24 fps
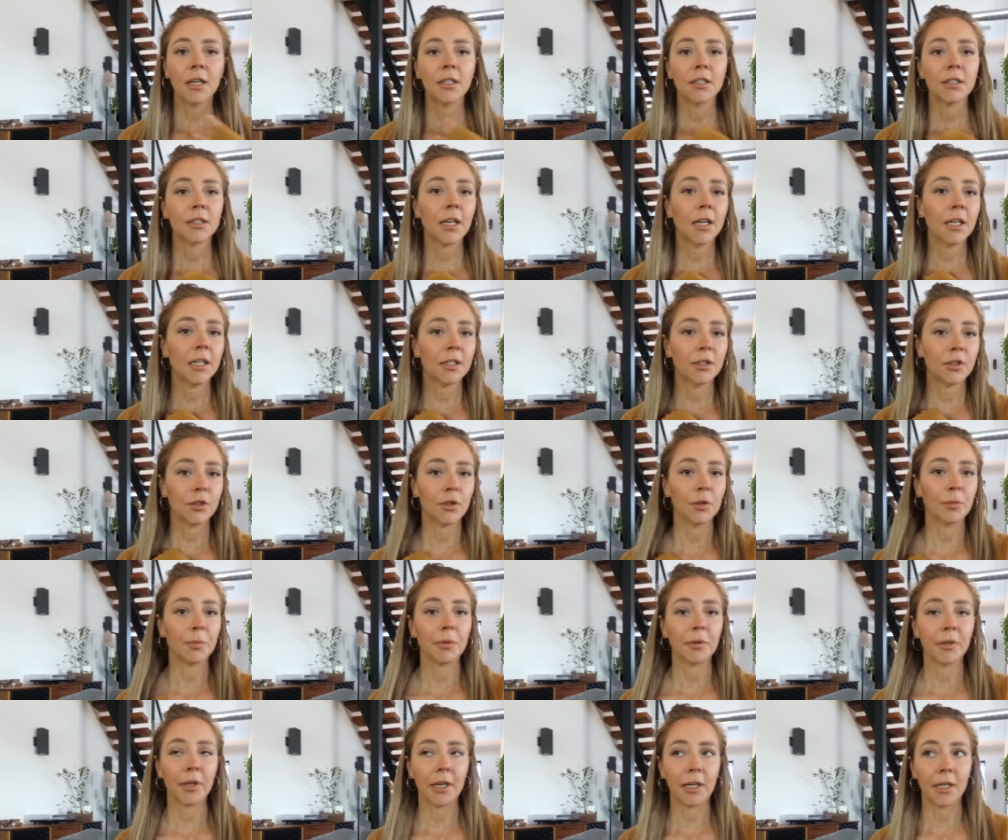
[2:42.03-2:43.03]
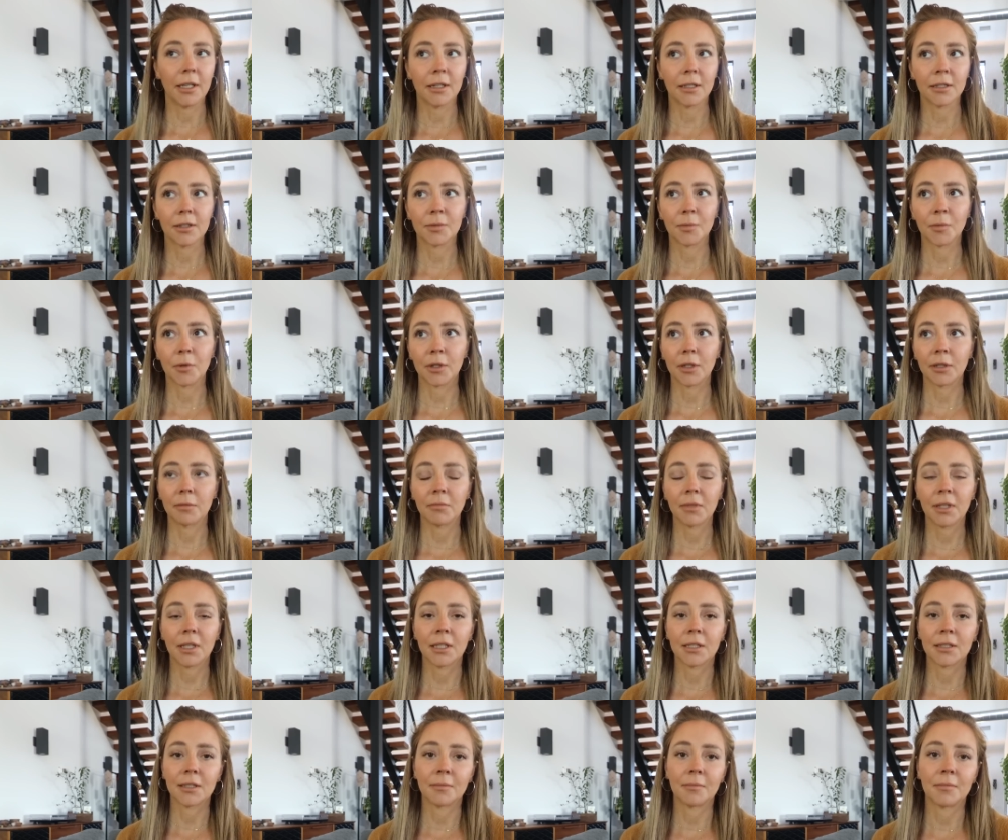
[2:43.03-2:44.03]
I just got super ready this morning
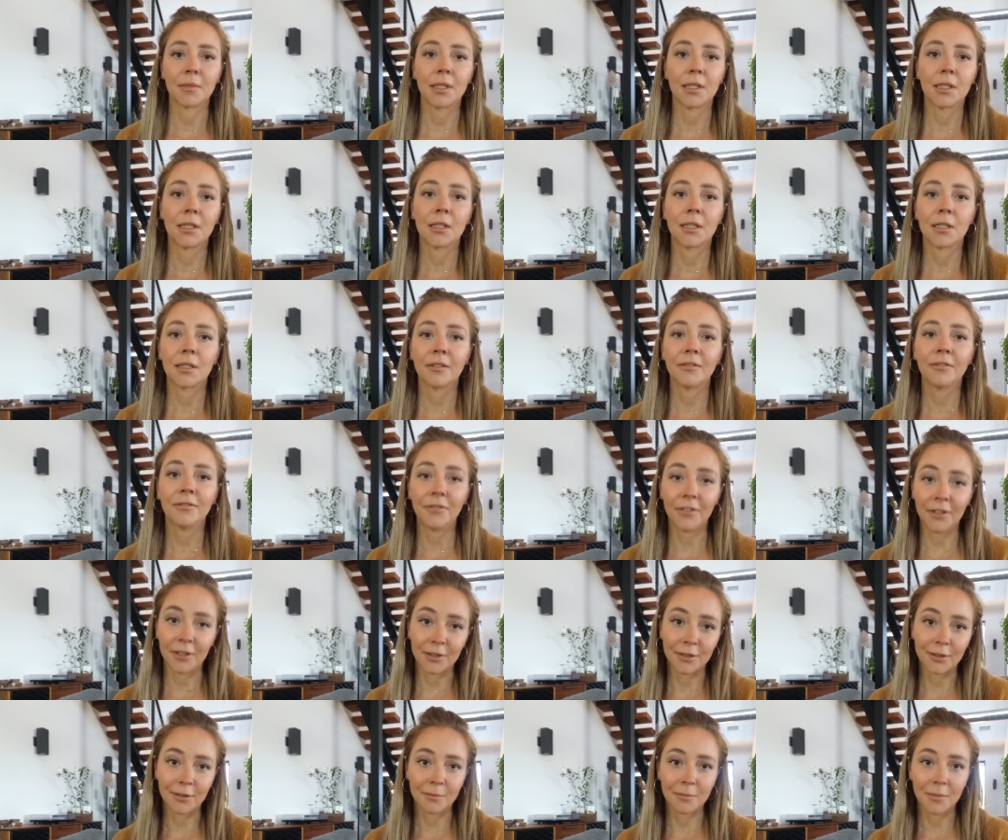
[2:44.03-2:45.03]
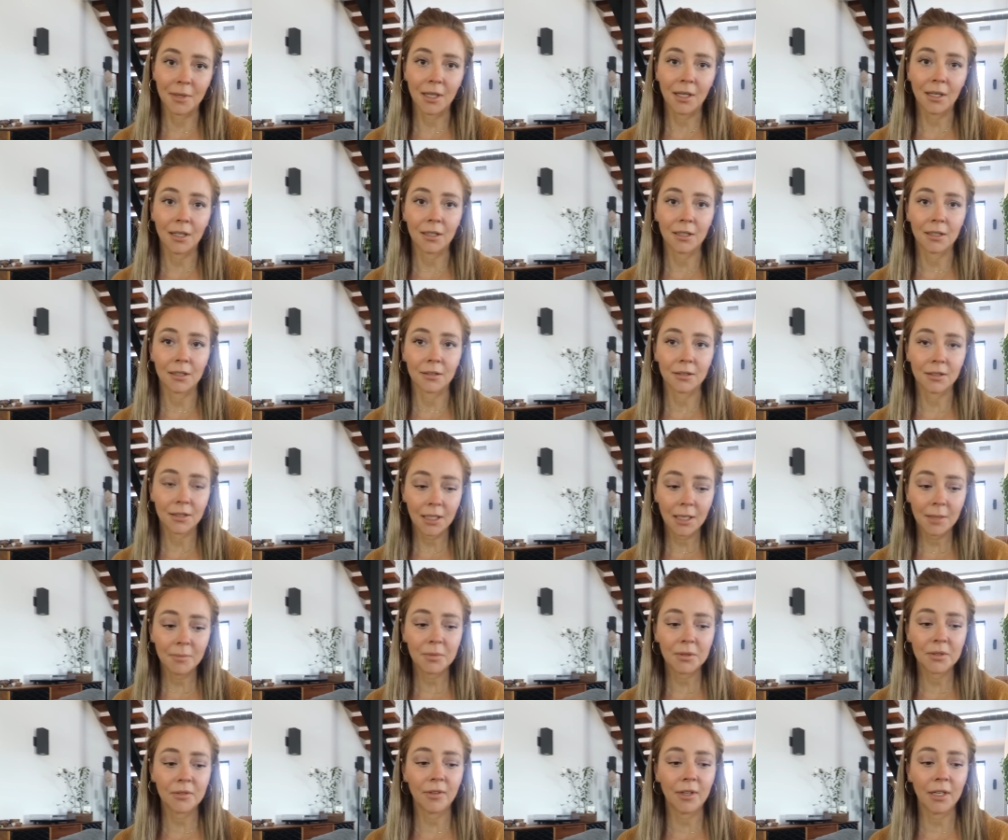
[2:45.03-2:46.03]
because I'm gonna film a little
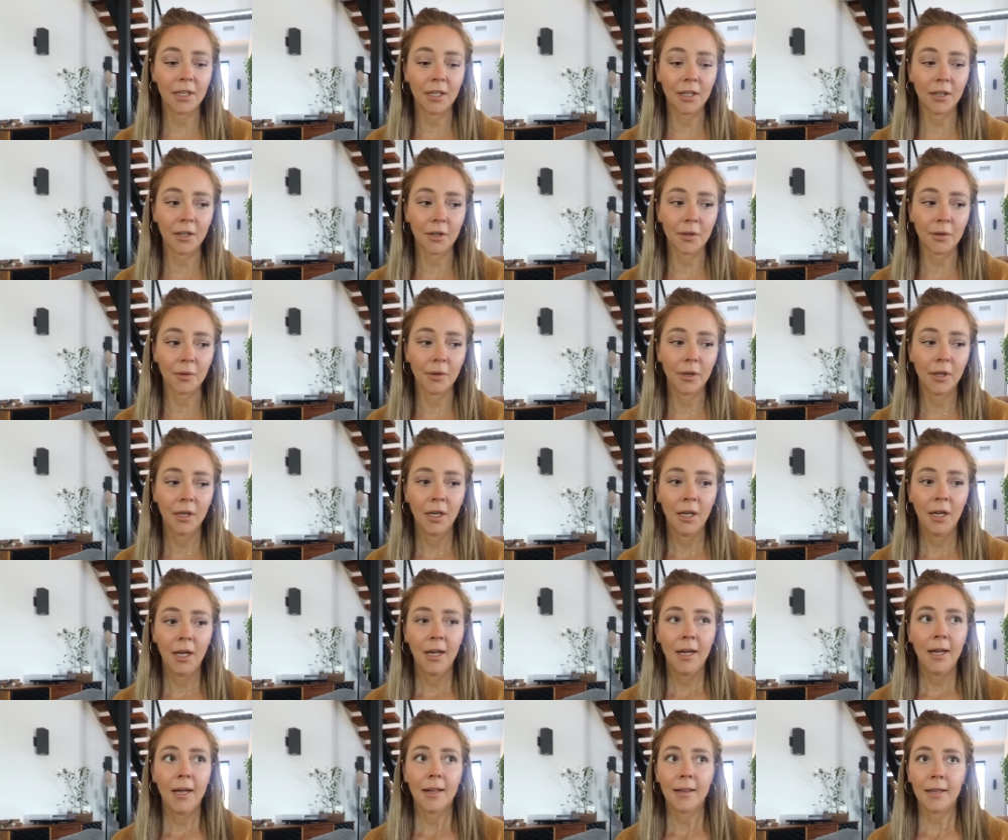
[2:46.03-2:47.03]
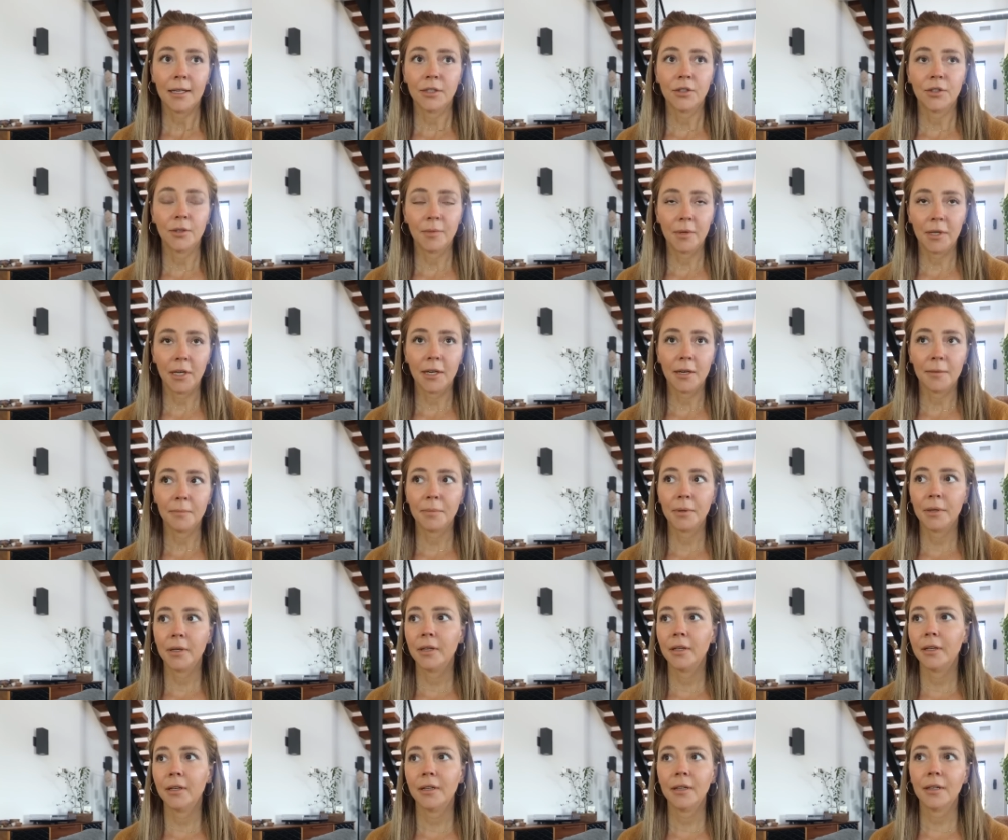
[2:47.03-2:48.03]
tips video that should be up
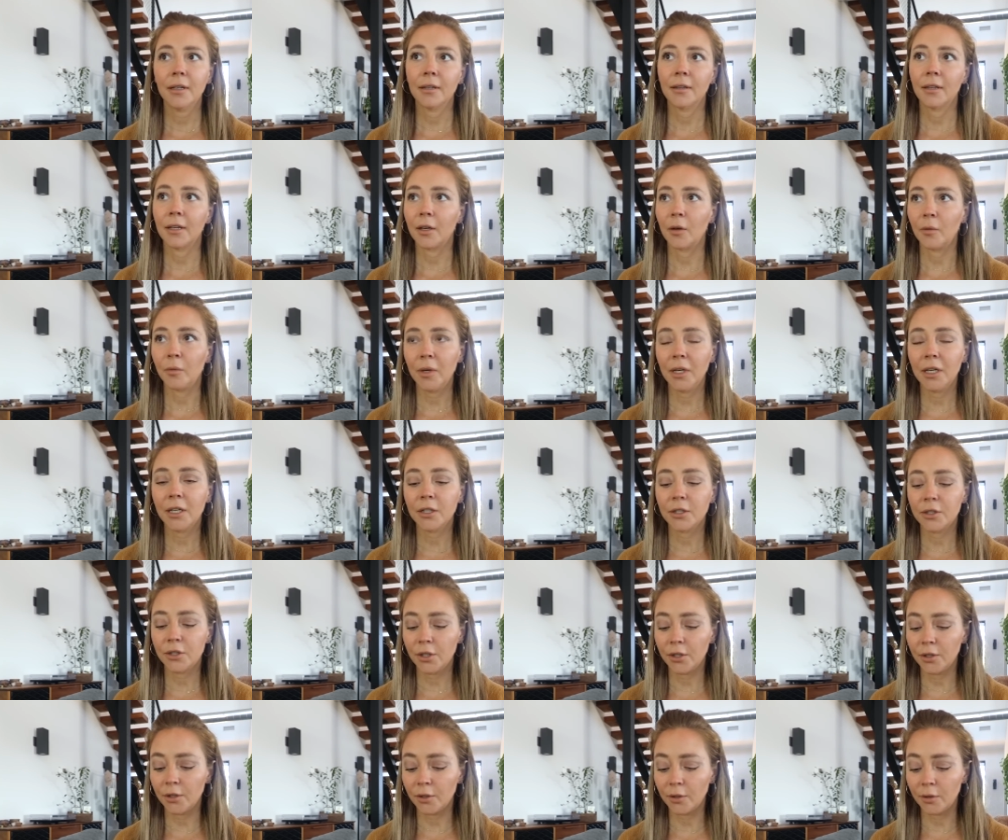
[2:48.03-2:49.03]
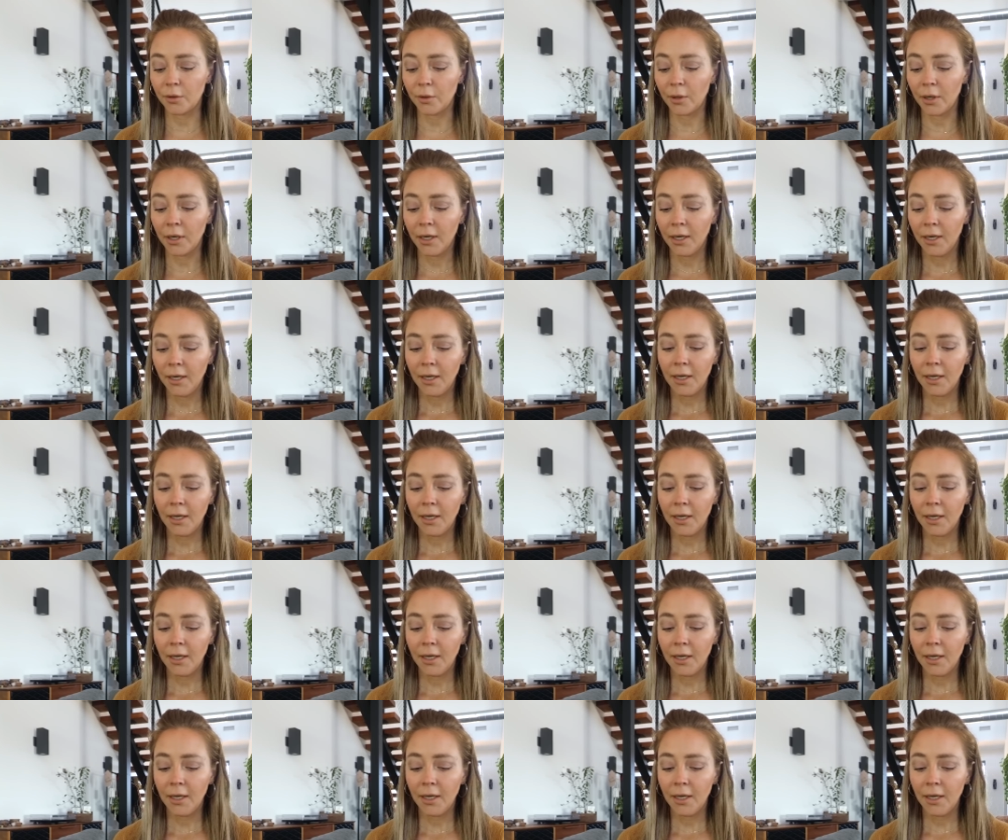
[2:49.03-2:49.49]
in like a week or two.